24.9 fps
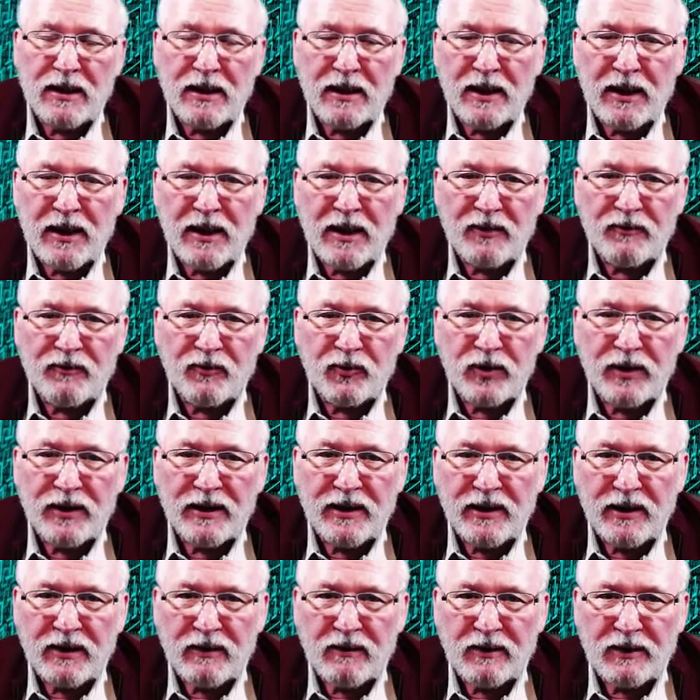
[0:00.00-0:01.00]
I'd
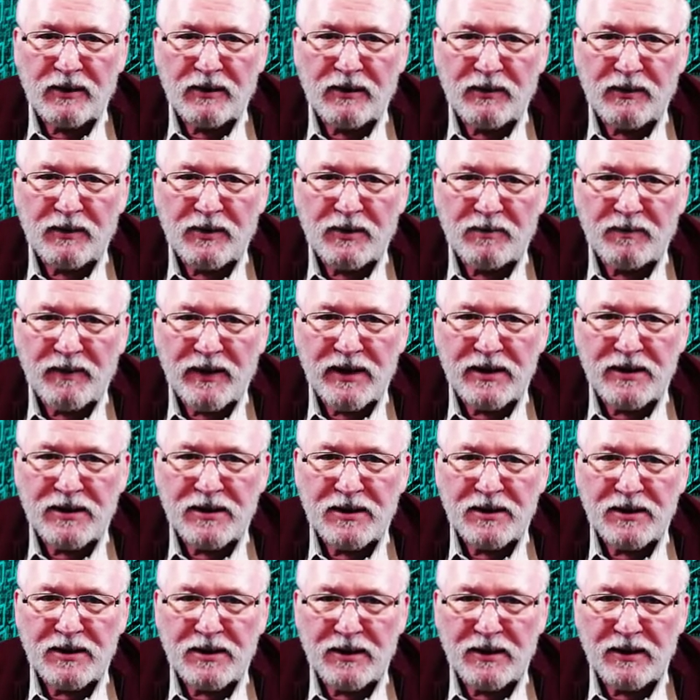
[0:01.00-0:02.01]
avoid character
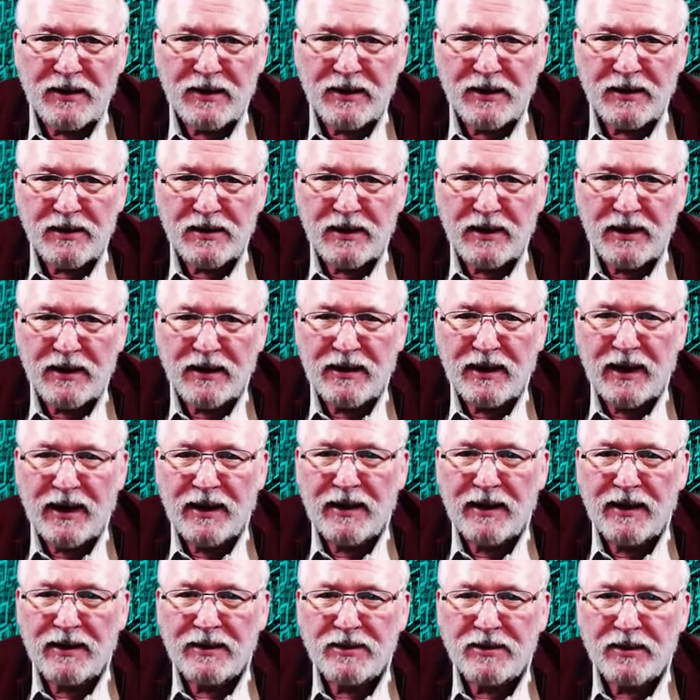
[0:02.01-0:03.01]
spaces and things like
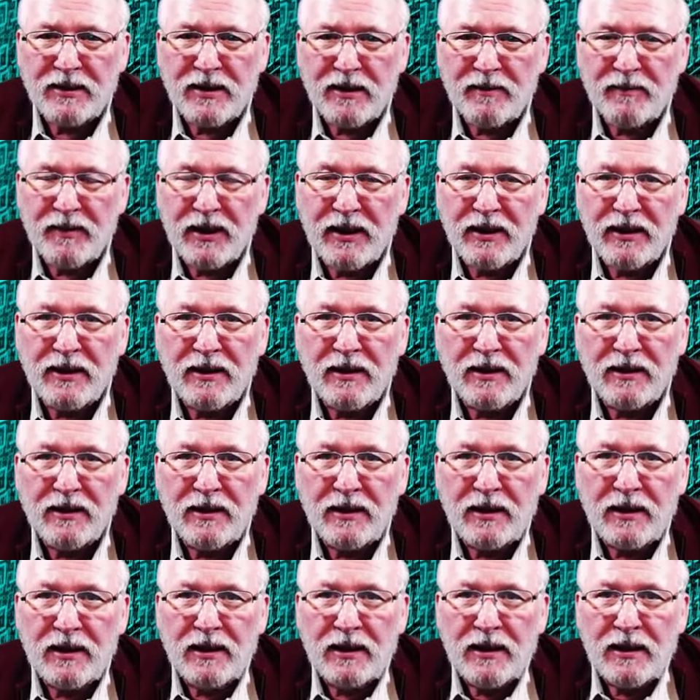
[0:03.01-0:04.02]
that. That's going to make
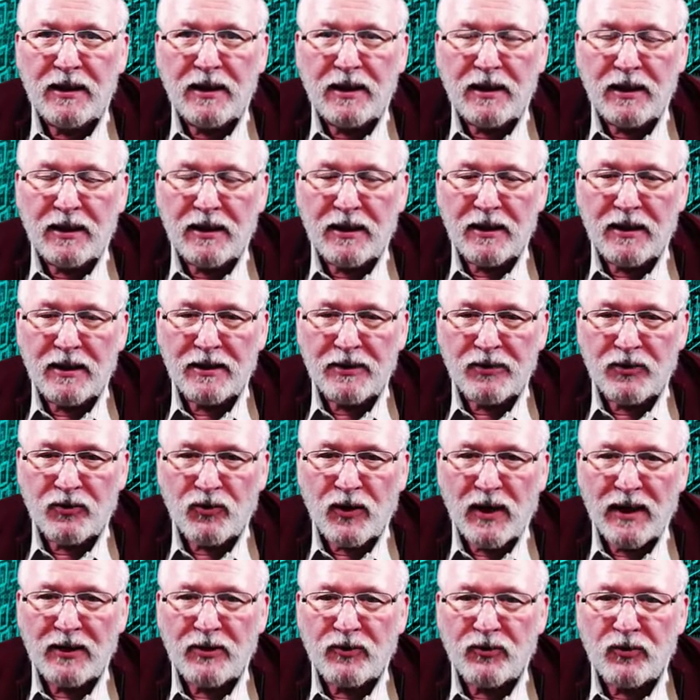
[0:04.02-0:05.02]
a
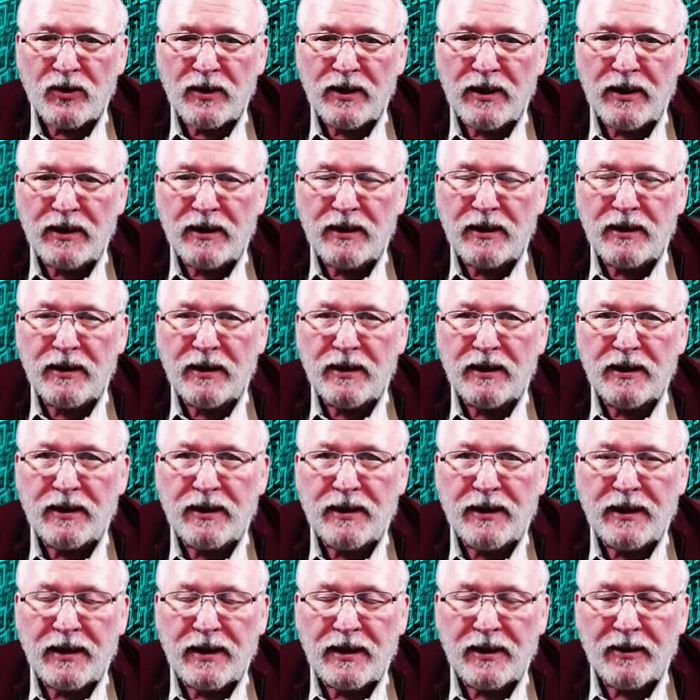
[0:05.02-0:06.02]
directory
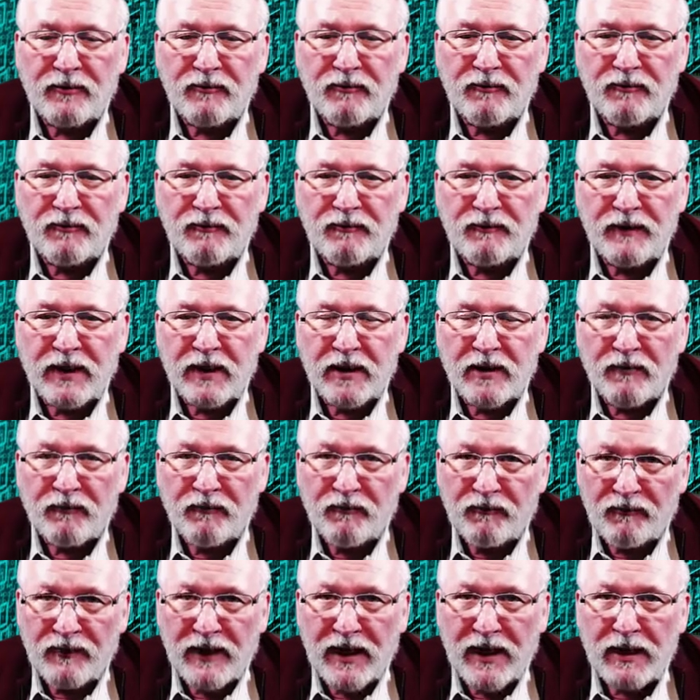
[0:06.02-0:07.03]
and
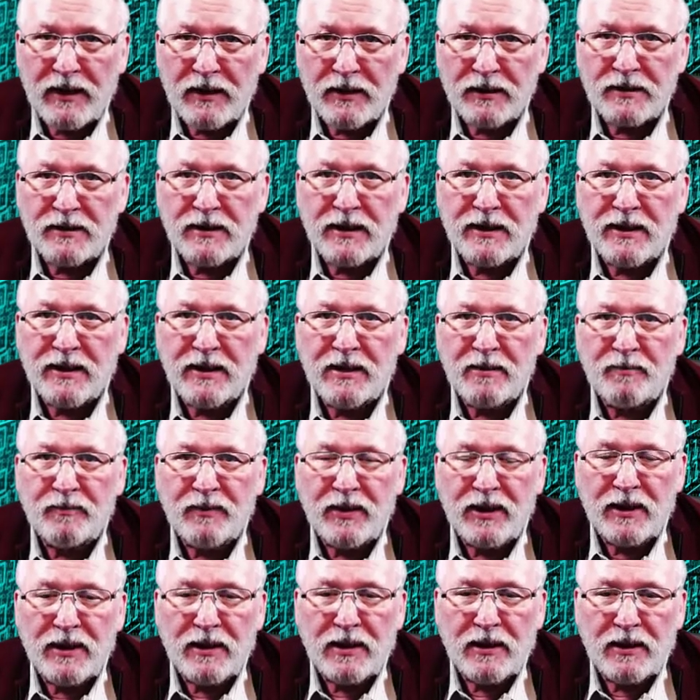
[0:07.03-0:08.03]
file
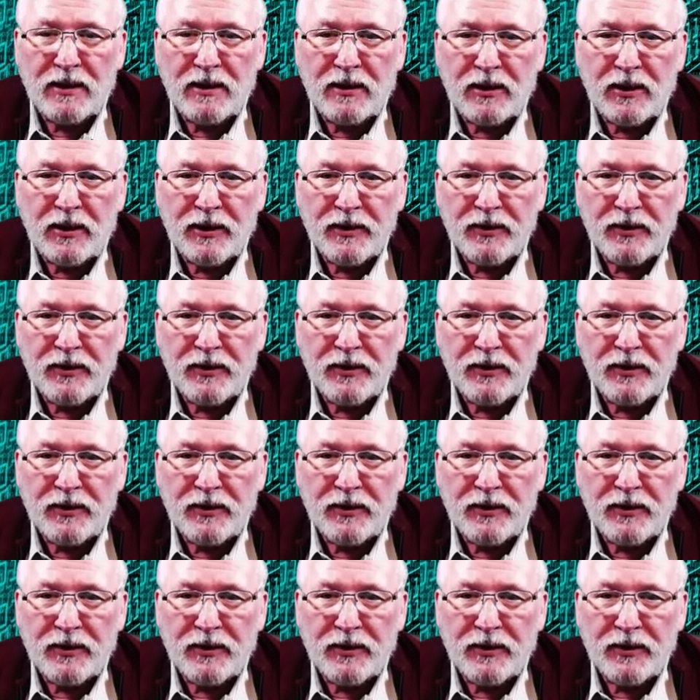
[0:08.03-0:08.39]
setup on